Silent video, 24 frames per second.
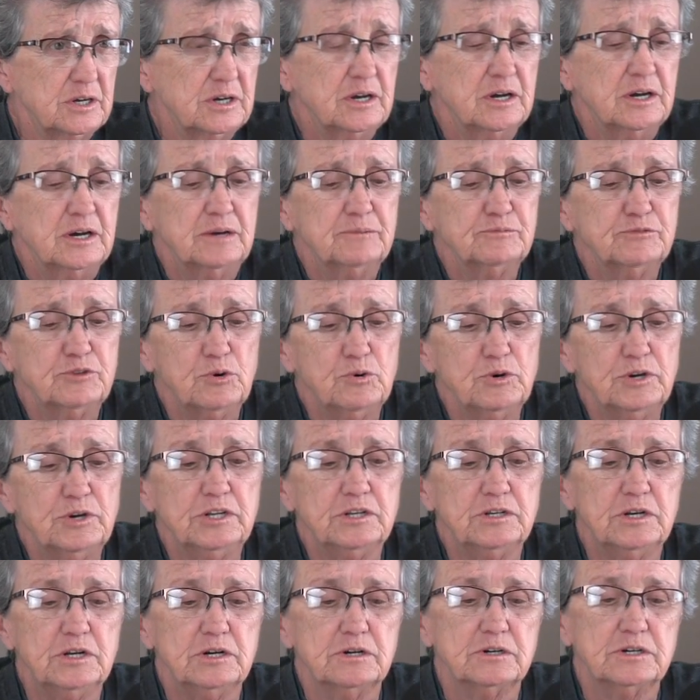I'm going in
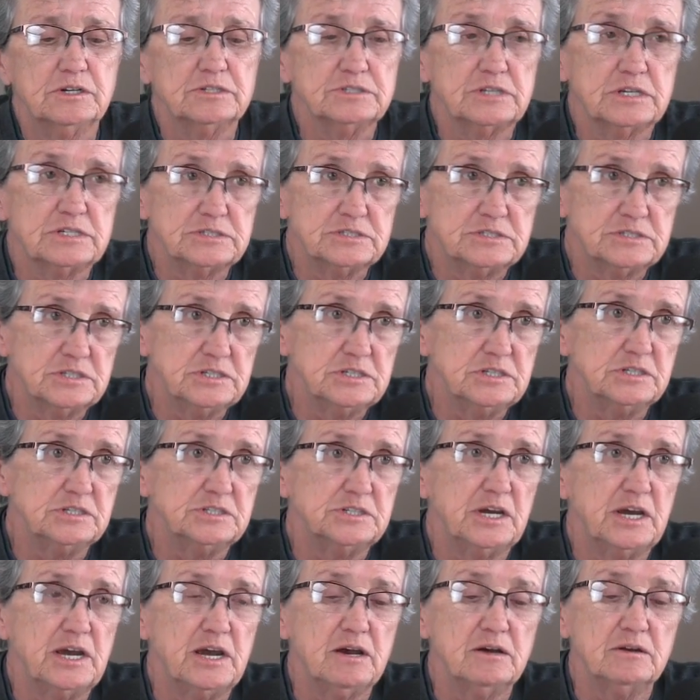there because I see the
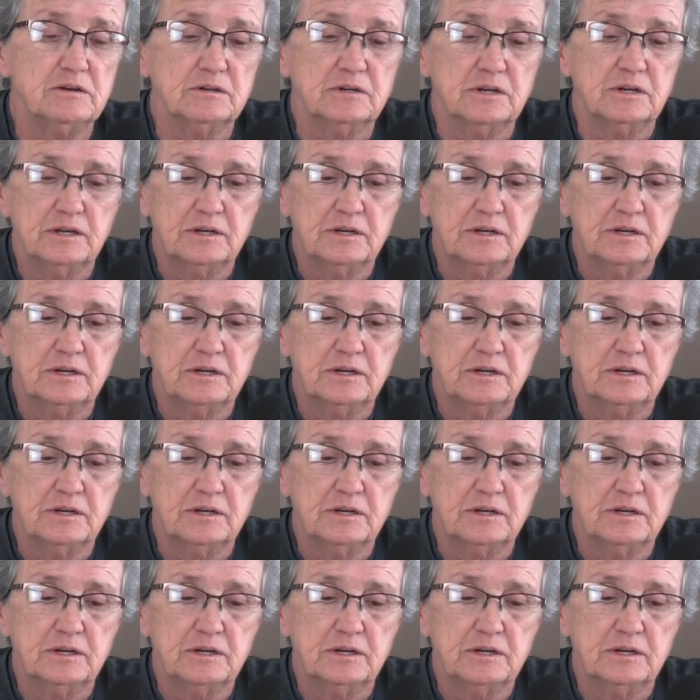town,